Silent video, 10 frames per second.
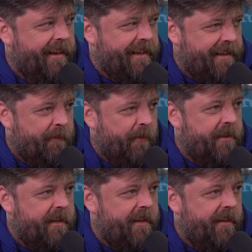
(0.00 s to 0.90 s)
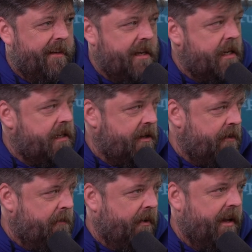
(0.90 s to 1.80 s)
He said, "I'm onto you." He said,
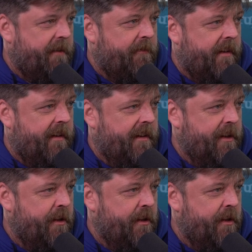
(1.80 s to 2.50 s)
"You buy that for